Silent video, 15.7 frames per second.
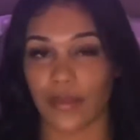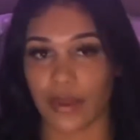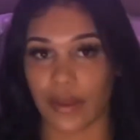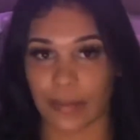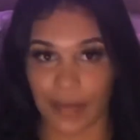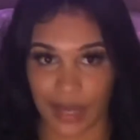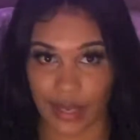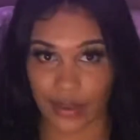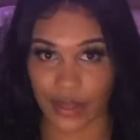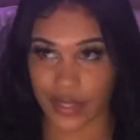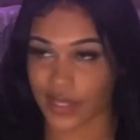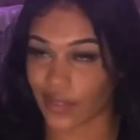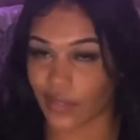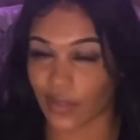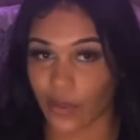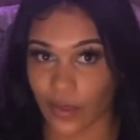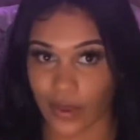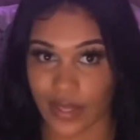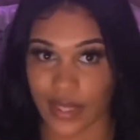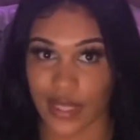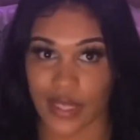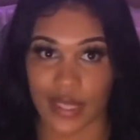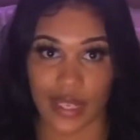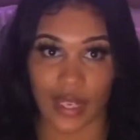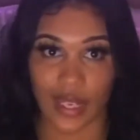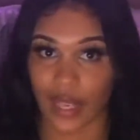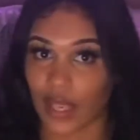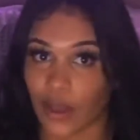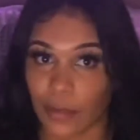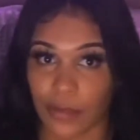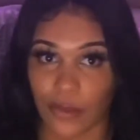parents, of course, because they can
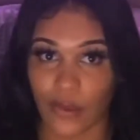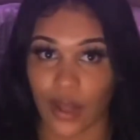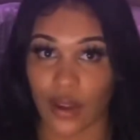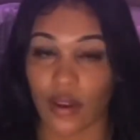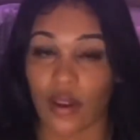help you out.